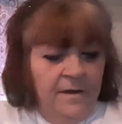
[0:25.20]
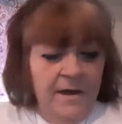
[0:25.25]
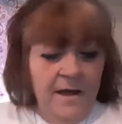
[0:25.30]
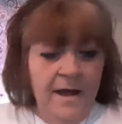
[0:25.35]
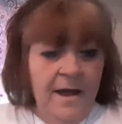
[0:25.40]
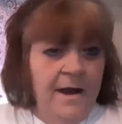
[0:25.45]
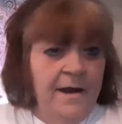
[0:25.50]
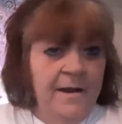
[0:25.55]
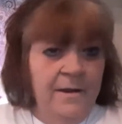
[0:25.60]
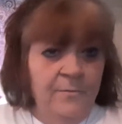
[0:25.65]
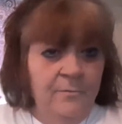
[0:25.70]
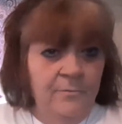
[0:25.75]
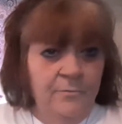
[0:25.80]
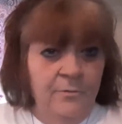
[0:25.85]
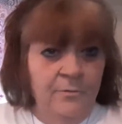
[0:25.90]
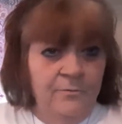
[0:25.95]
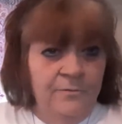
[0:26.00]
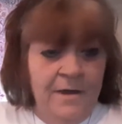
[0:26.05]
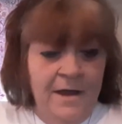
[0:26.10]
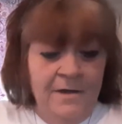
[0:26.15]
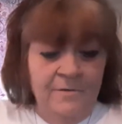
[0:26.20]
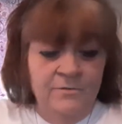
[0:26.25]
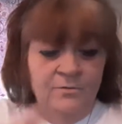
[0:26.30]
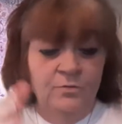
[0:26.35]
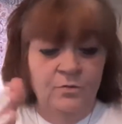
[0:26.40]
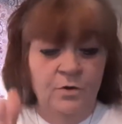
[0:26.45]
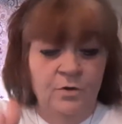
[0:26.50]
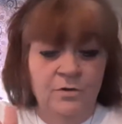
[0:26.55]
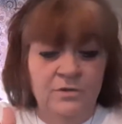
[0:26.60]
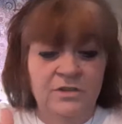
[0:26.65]
I didn't want that. It was
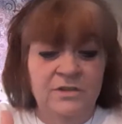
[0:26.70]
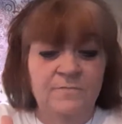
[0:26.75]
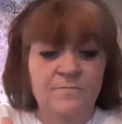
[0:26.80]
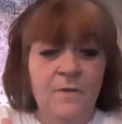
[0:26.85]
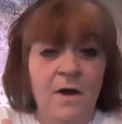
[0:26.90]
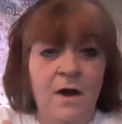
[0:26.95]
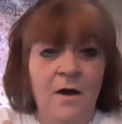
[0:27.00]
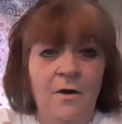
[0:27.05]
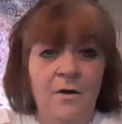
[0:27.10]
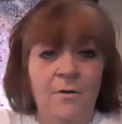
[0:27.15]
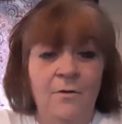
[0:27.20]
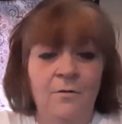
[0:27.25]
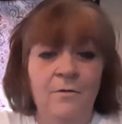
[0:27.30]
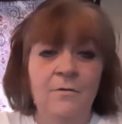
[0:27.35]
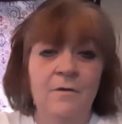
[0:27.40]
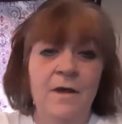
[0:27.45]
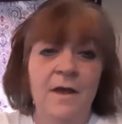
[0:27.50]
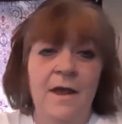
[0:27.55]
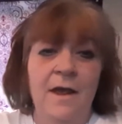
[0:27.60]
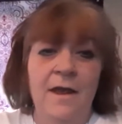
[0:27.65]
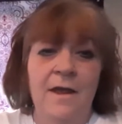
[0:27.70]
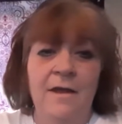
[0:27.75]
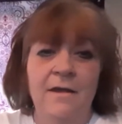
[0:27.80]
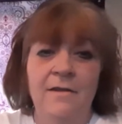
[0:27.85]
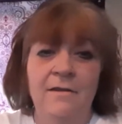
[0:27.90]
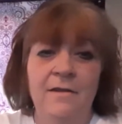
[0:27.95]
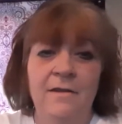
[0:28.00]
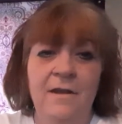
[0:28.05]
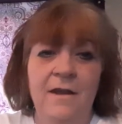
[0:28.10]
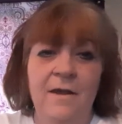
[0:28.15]
real small
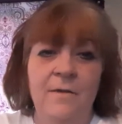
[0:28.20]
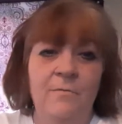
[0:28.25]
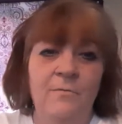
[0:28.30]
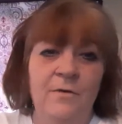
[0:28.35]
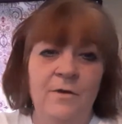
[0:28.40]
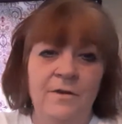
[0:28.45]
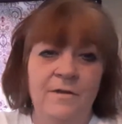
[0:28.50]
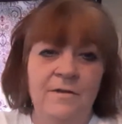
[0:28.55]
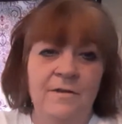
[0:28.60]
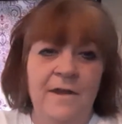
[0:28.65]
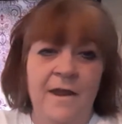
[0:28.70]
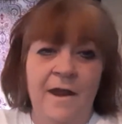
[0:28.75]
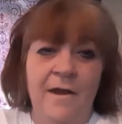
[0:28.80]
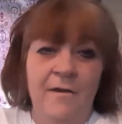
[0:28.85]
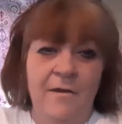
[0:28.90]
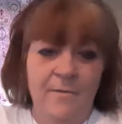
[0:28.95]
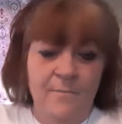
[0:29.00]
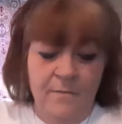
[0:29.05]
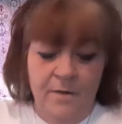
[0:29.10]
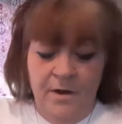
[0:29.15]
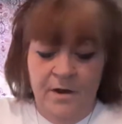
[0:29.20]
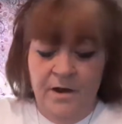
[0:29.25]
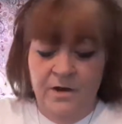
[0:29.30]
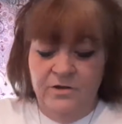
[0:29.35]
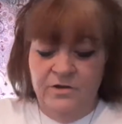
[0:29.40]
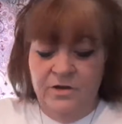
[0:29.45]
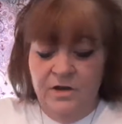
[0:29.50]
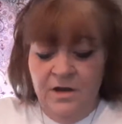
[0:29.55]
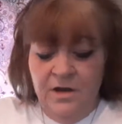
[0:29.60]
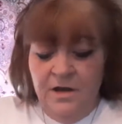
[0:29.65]
and it wouldn't carry
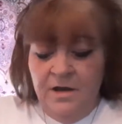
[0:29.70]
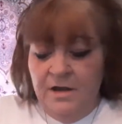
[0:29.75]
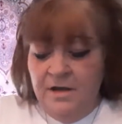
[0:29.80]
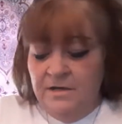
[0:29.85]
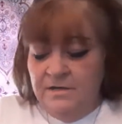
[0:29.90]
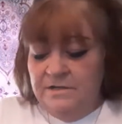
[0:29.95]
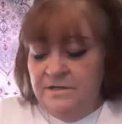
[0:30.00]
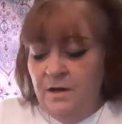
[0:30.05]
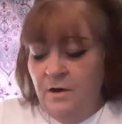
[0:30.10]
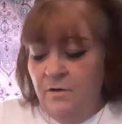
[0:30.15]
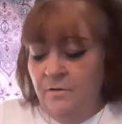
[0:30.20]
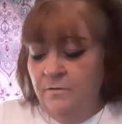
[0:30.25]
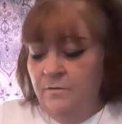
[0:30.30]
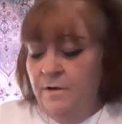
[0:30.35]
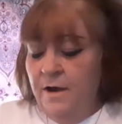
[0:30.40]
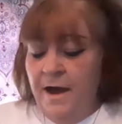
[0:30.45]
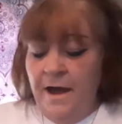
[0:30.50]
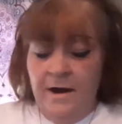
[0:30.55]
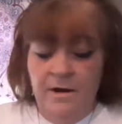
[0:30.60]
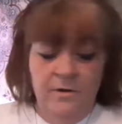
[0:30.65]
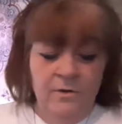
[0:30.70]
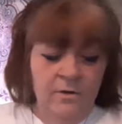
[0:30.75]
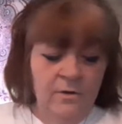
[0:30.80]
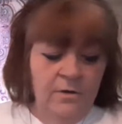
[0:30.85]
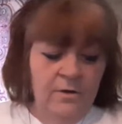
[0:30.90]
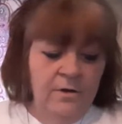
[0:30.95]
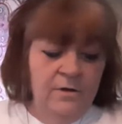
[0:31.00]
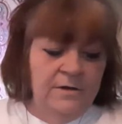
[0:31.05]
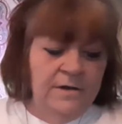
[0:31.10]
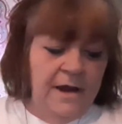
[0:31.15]
much. So I
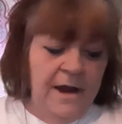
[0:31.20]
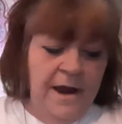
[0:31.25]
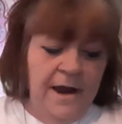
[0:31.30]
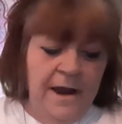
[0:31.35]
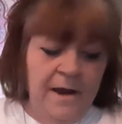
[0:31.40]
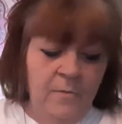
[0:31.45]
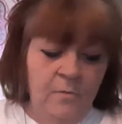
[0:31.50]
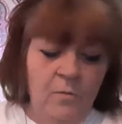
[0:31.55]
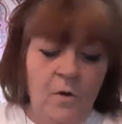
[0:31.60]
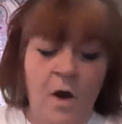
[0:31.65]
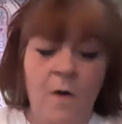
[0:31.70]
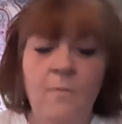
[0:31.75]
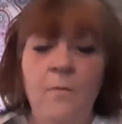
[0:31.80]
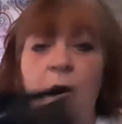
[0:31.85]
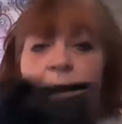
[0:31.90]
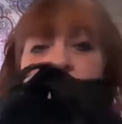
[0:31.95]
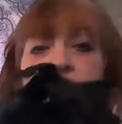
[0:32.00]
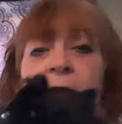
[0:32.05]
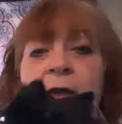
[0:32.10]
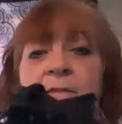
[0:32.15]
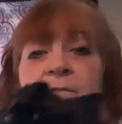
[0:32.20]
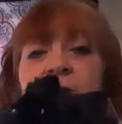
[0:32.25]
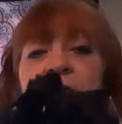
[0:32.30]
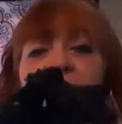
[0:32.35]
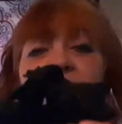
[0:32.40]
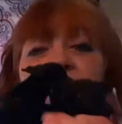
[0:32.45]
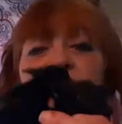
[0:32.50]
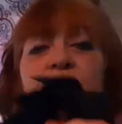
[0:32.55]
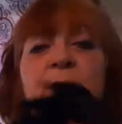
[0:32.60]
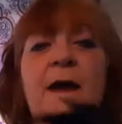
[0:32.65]
looked and Walmart had
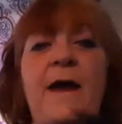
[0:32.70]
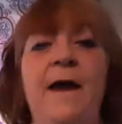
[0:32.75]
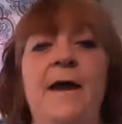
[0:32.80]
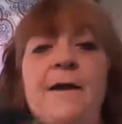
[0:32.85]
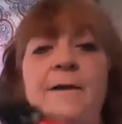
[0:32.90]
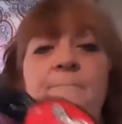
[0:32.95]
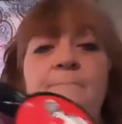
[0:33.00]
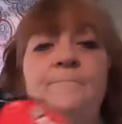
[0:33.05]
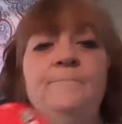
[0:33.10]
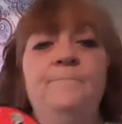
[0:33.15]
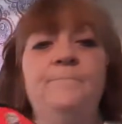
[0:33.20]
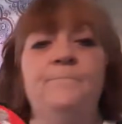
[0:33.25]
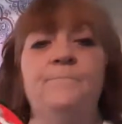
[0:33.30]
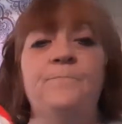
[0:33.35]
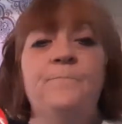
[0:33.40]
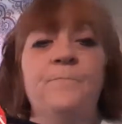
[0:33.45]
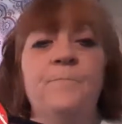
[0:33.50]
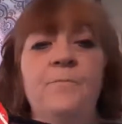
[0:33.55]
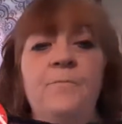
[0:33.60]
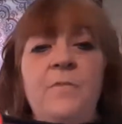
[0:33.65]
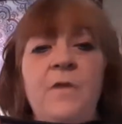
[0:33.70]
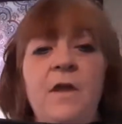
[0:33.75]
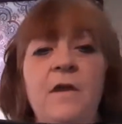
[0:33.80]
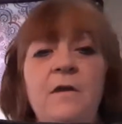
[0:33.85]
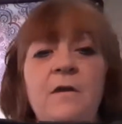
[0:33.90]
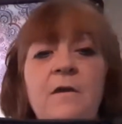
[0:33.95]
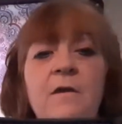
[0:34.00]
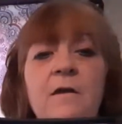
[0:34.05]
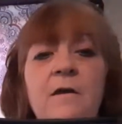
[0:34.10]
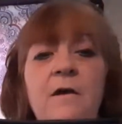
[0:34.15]
this bag
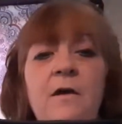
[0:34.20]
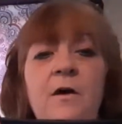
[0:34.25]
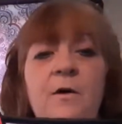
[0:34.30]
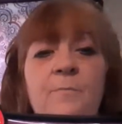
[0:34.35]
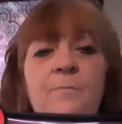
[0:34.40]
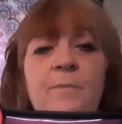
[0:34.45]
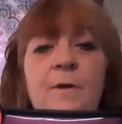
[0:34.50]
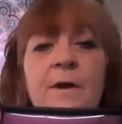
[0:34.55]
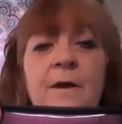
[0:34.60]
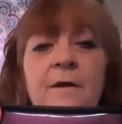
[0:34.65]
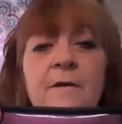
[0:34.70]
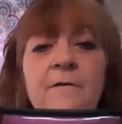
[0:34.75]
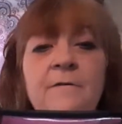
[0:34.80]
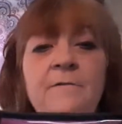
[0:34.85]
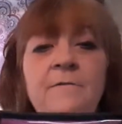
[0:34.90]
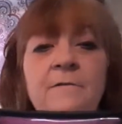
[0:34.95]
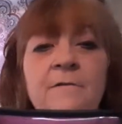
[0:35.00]
up there.